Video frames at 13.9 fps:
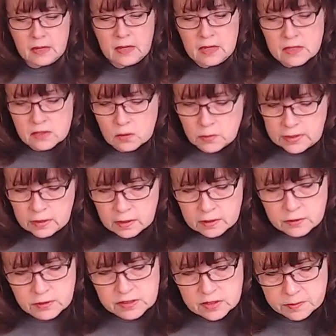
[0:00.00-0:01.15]
So we are
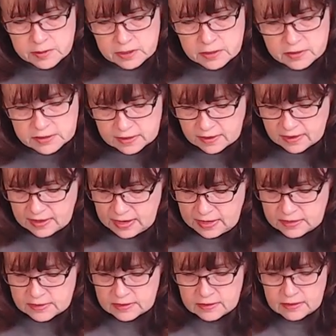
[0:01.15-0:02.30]
going to be using
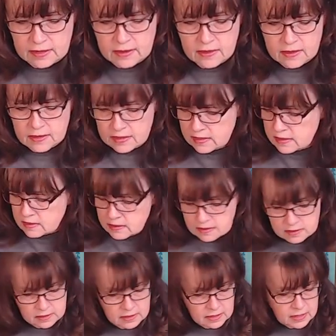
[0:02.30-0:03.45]
that and
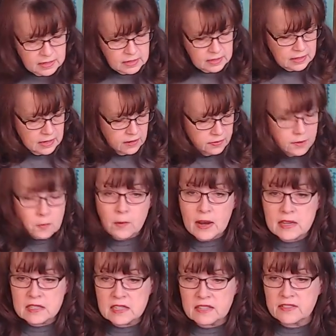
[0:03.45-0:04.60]
this. Now the
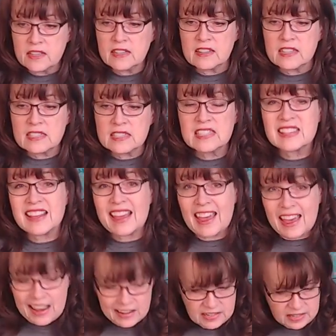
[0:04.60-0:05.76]
rest of it, this is the
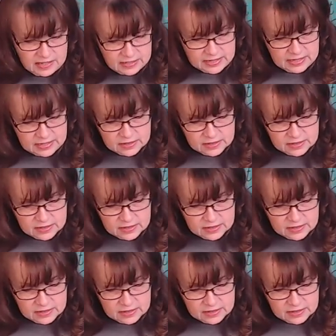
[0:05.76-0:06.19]
add-on kit.